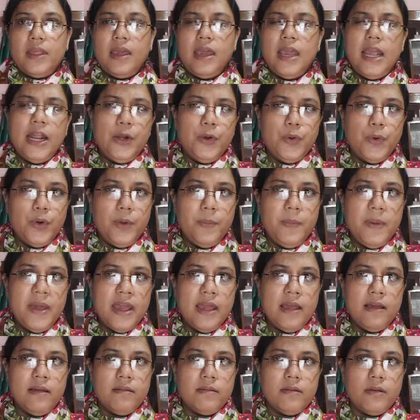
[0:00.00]
it would
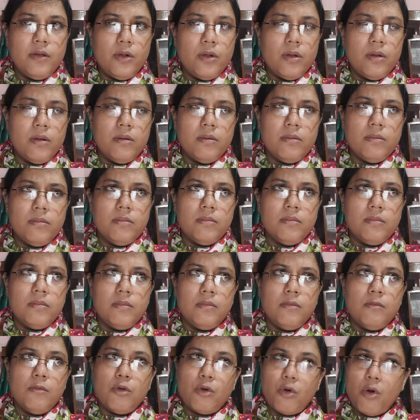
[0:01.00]
be
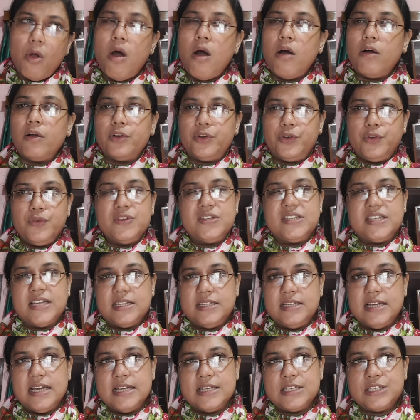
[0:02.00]
wrong to
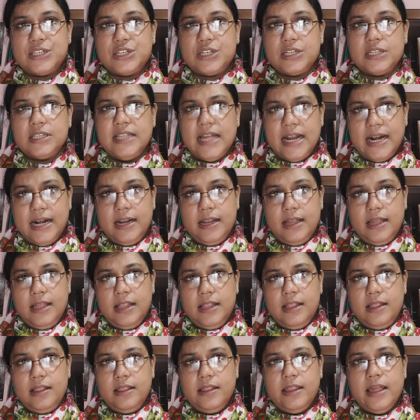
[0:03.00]
suggest that
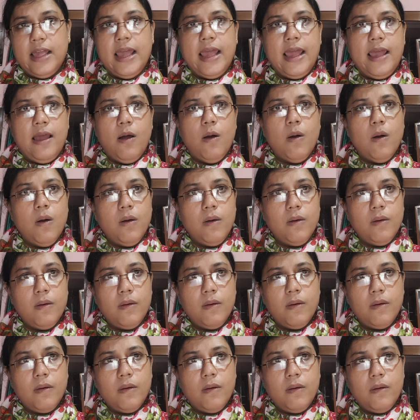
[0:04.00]
they
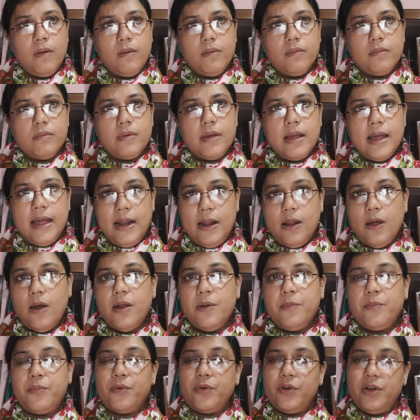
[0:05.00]

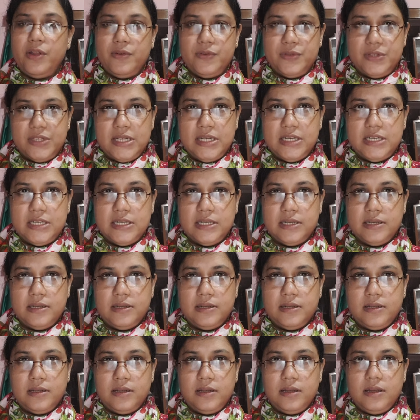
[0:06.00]
alone produce it.
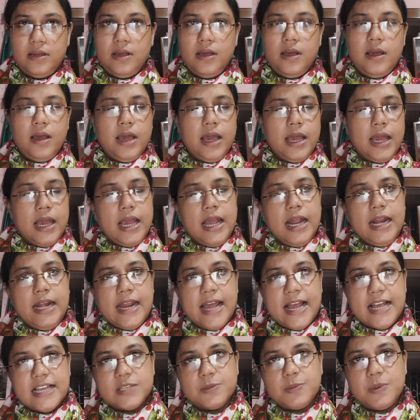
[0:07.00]
It
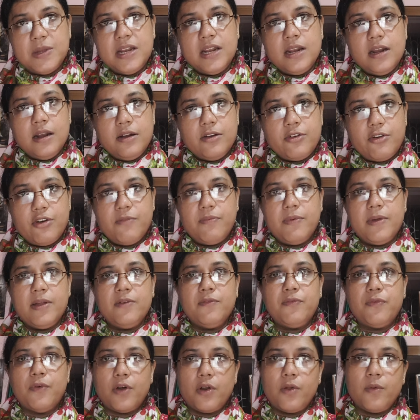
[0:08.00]
has been
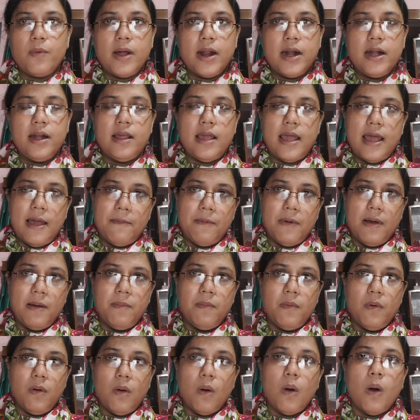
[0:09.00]
driven forward above
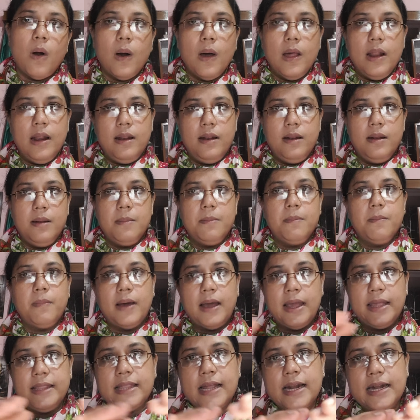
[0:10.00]
all
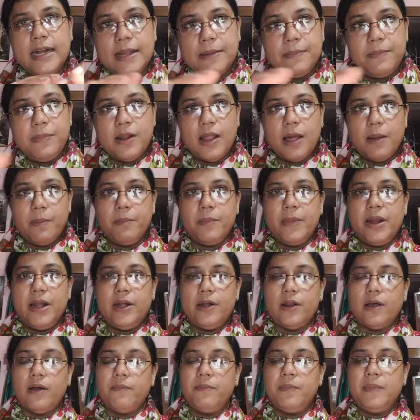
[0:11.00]
by the
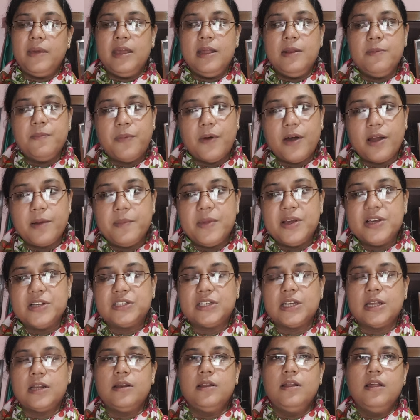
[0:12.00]
development of
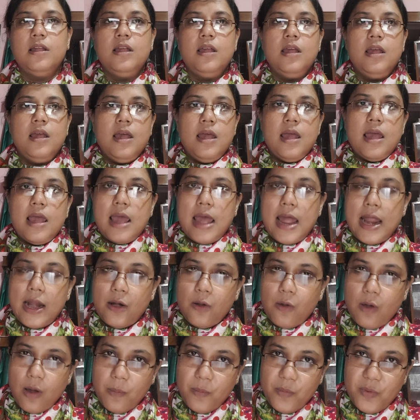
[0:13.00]
information
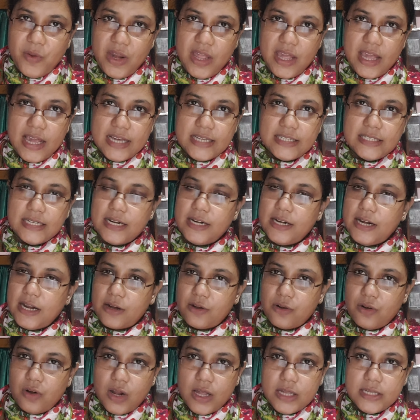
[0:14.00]
and communication
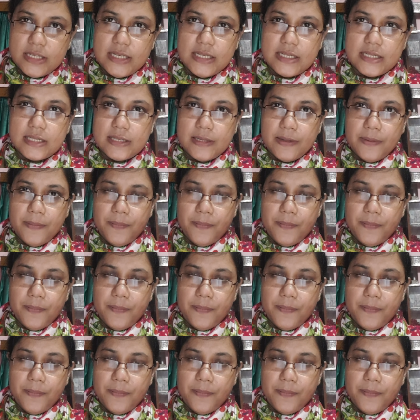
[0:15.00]
technologies